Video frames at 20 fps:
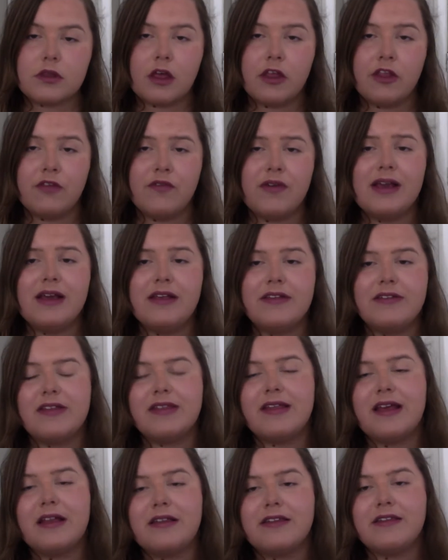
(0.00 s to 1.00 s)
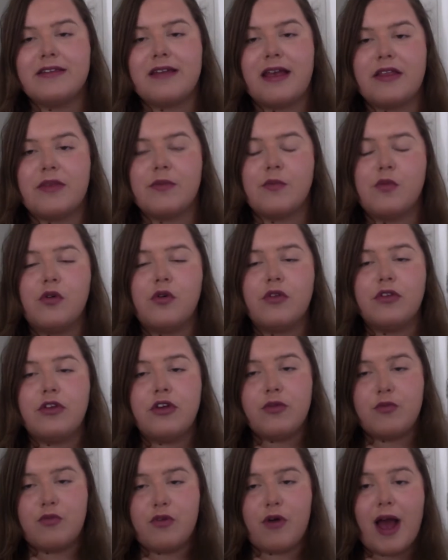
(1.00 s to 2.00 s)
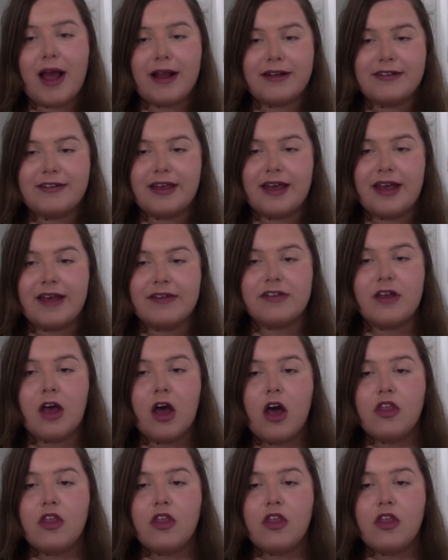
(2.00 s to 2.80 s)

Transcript: the thing is, at the end of the day, the more you practice,